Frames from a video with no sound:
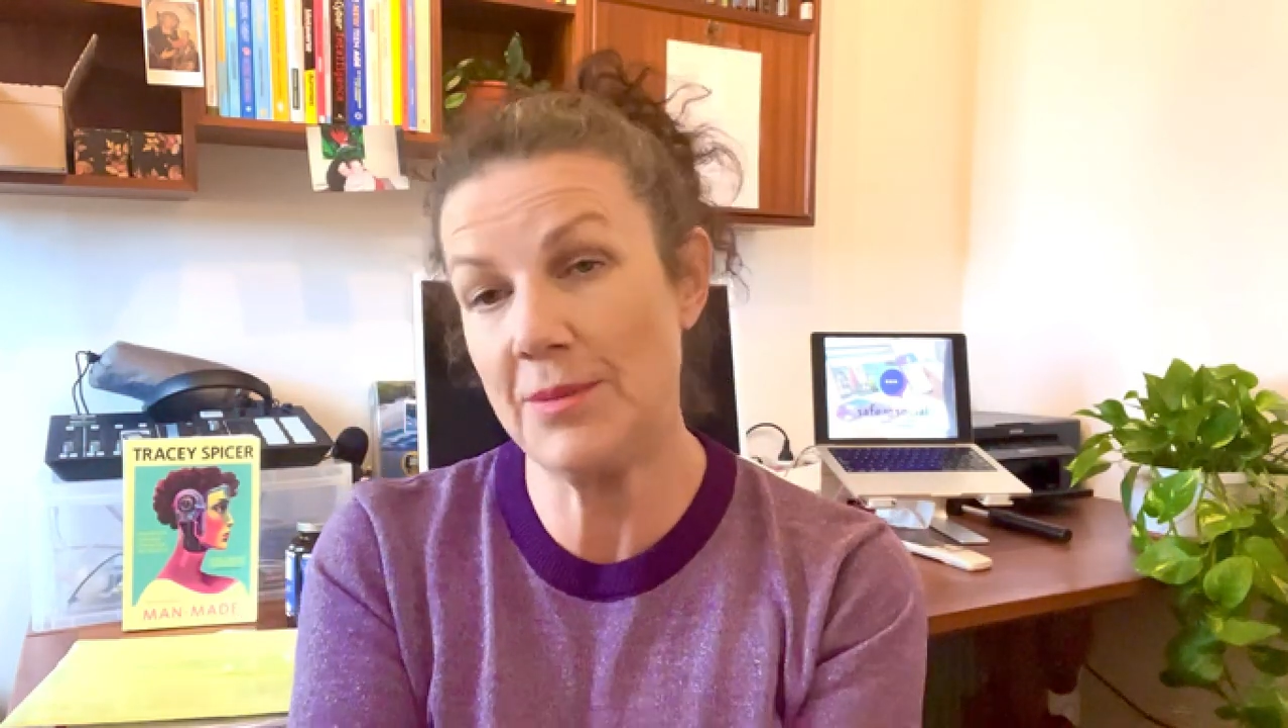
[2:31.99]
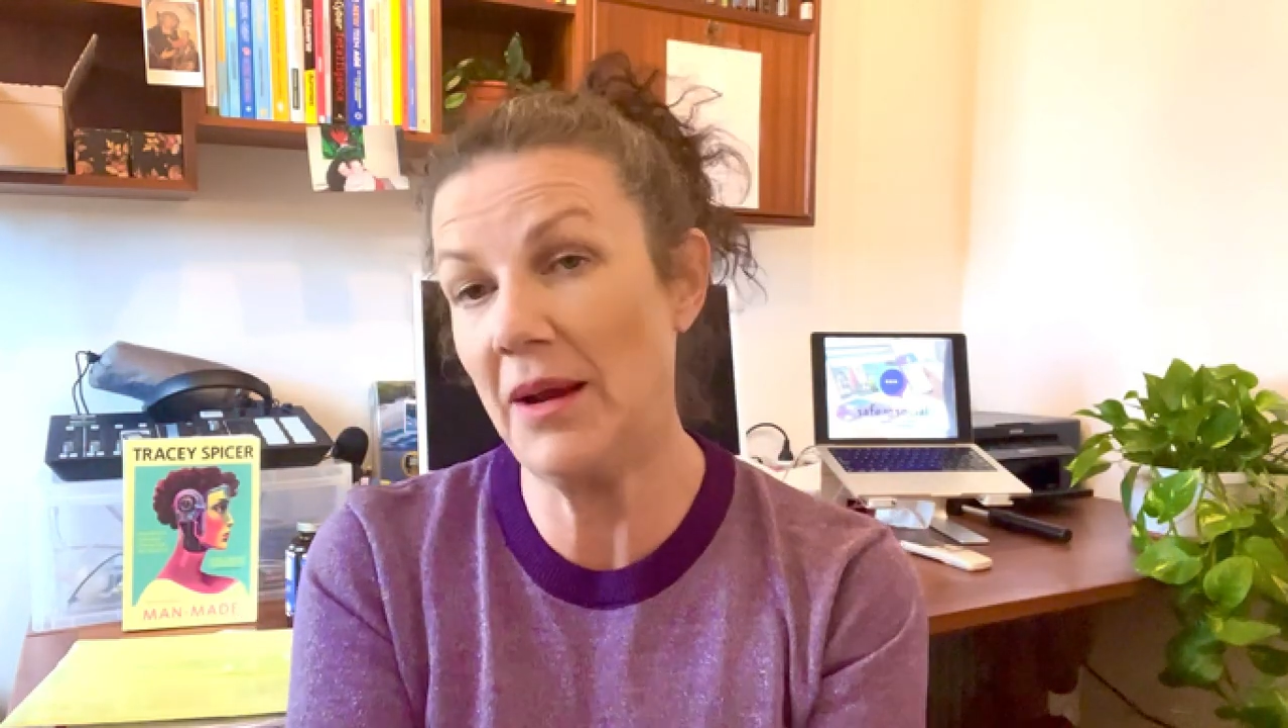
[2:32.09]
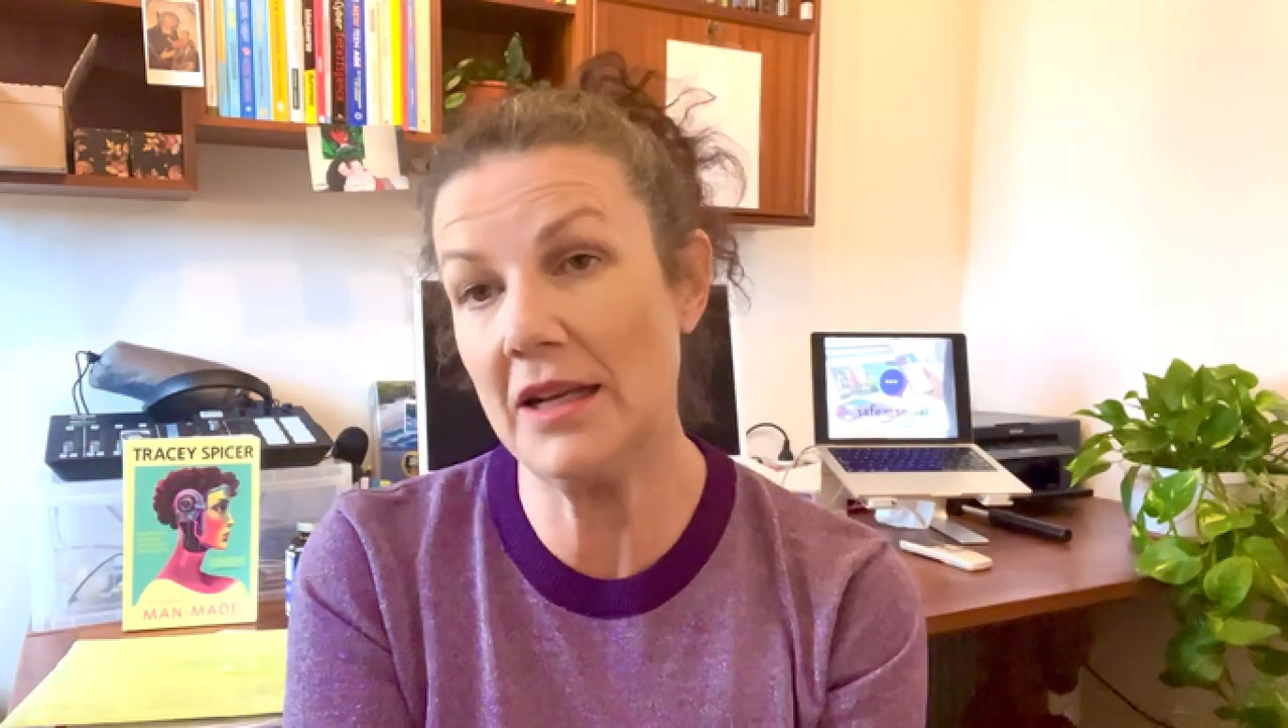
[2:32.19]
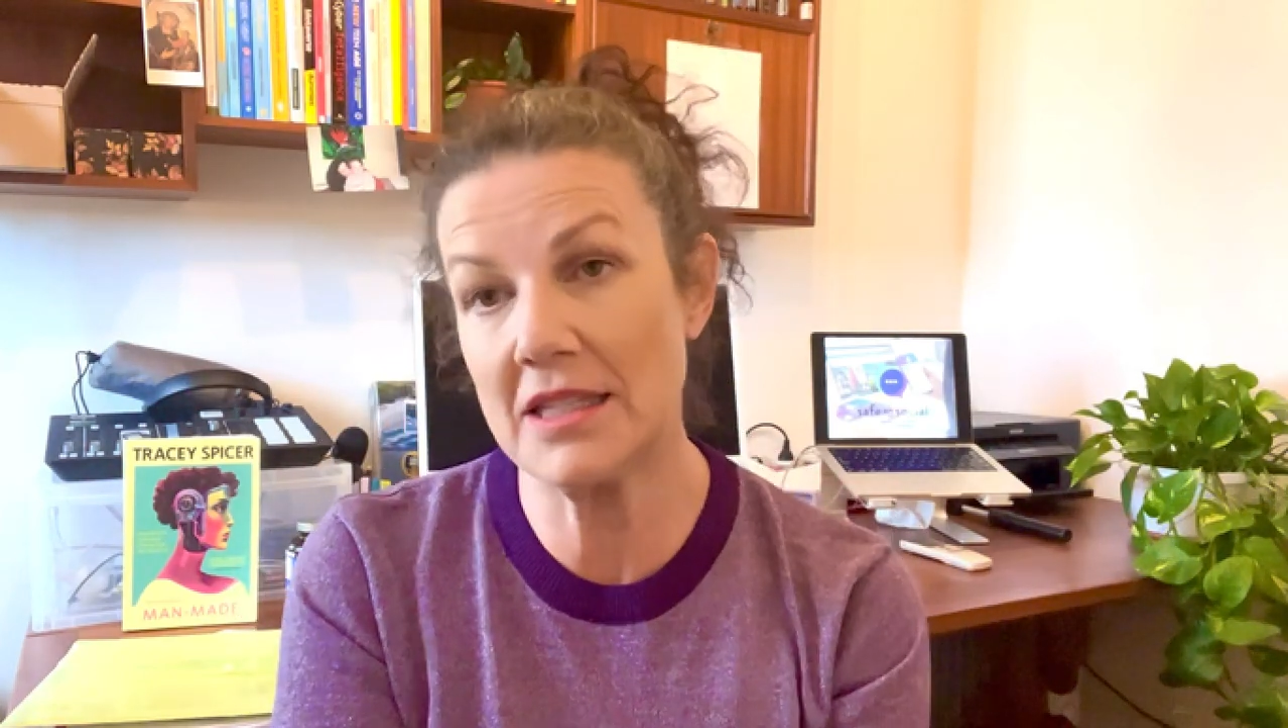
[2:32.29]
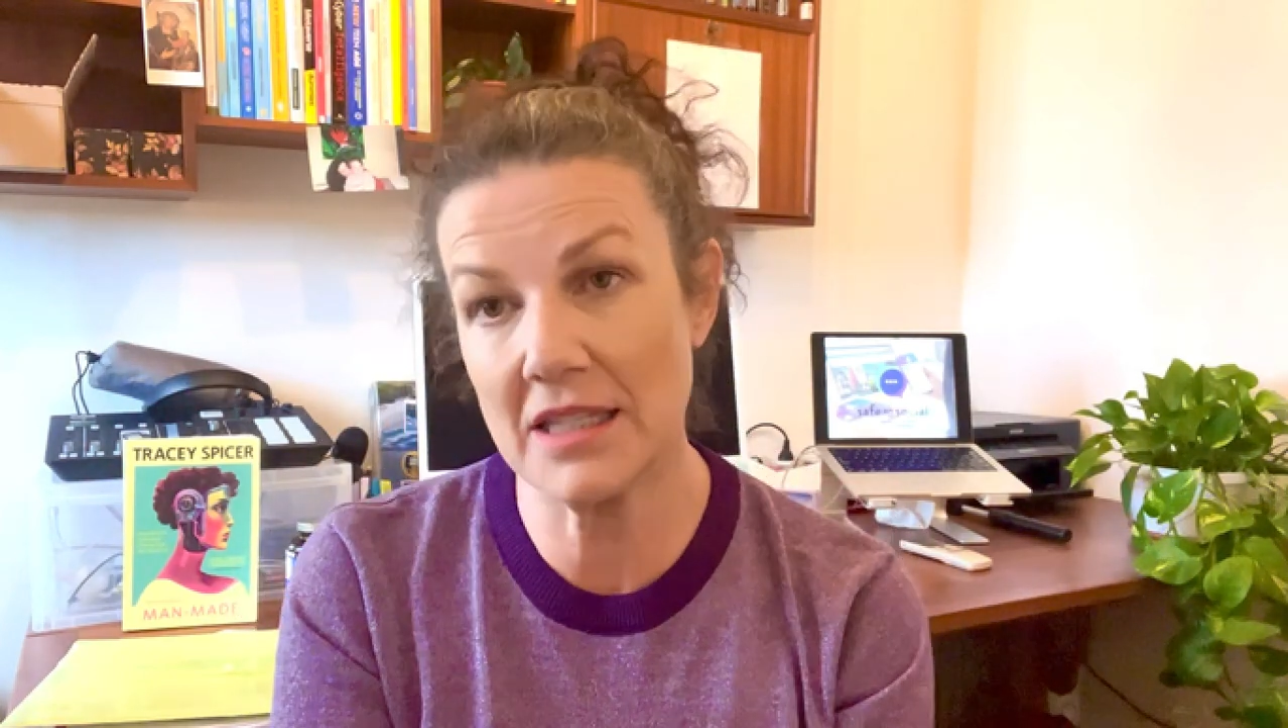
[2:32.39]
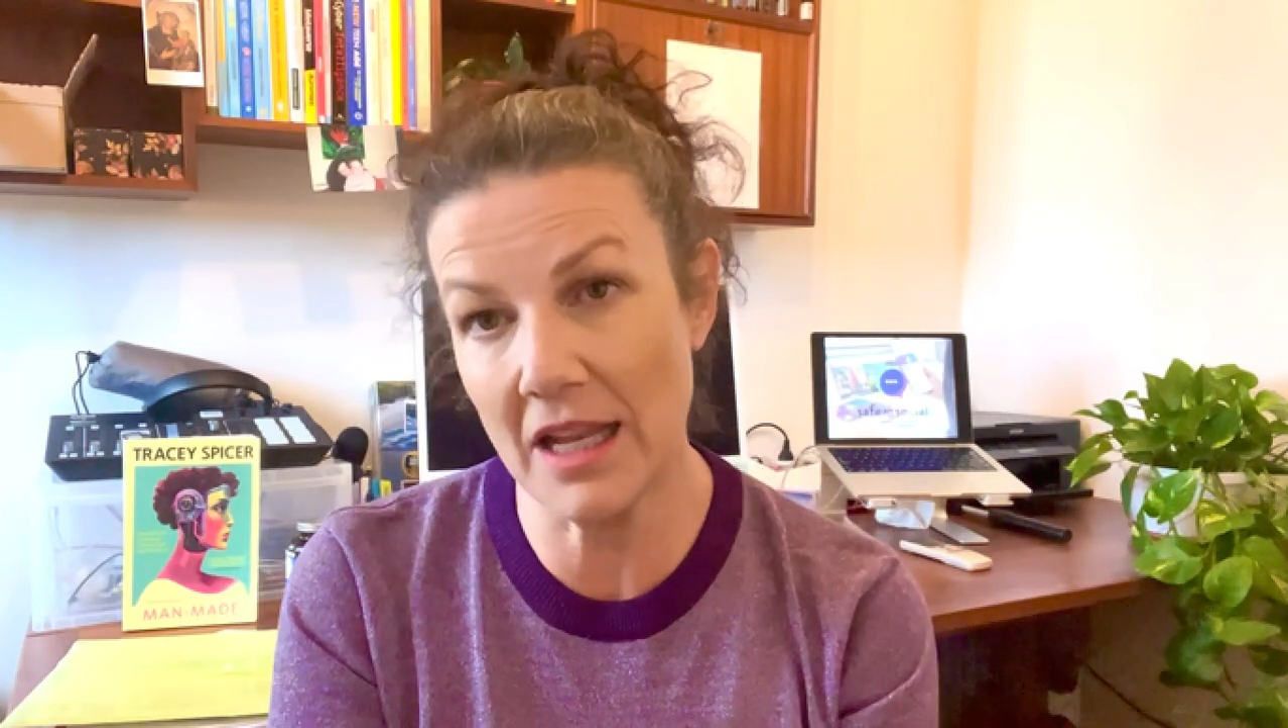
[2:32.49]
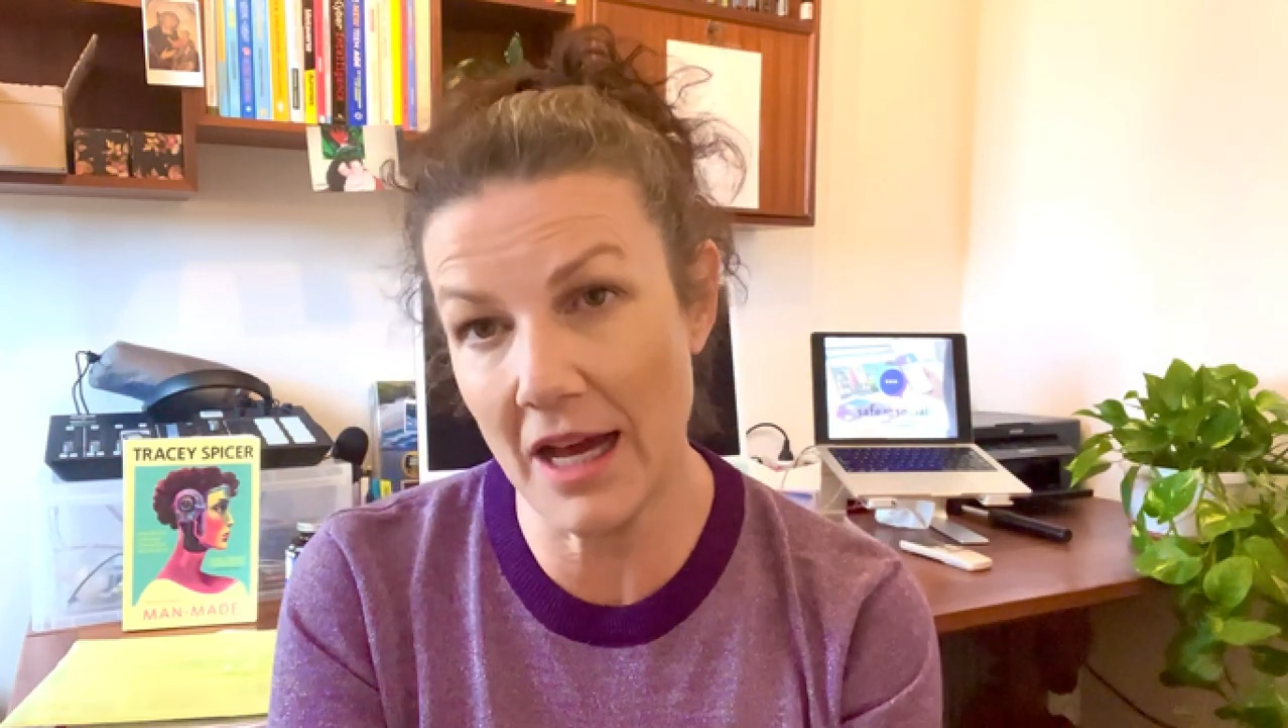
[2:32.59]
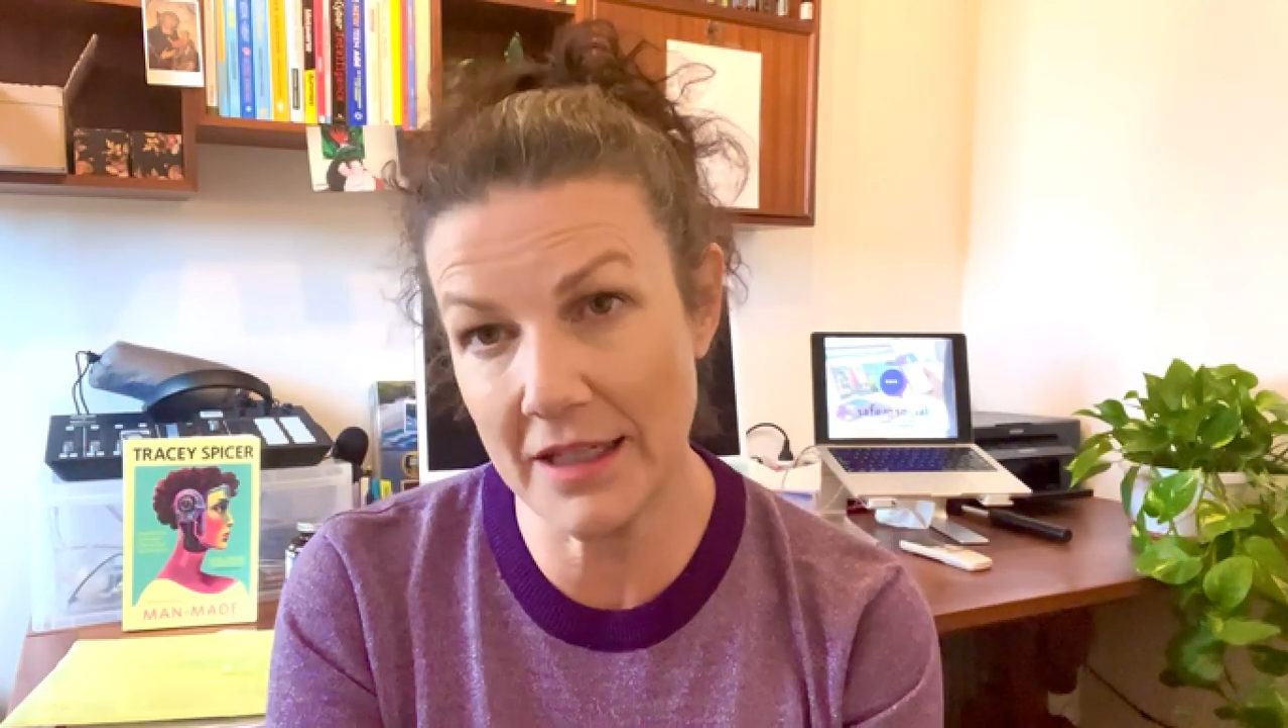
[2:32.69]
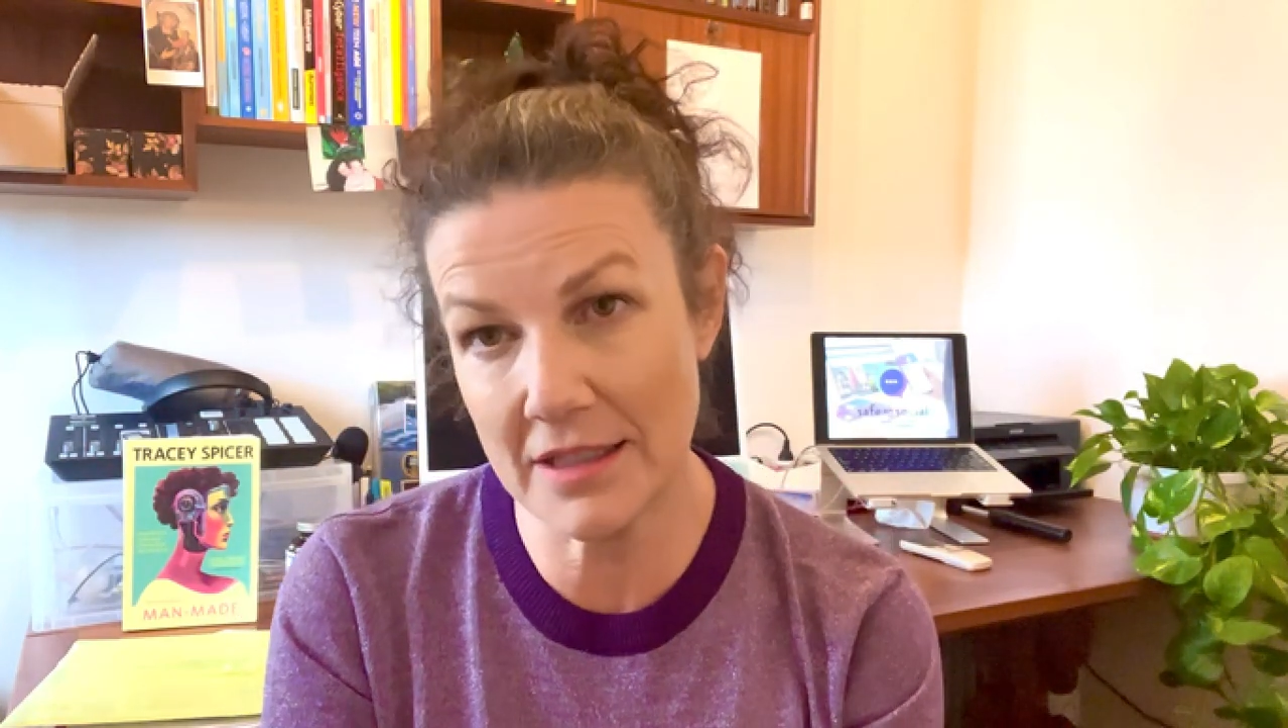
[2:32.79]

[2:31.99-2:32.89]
been a slight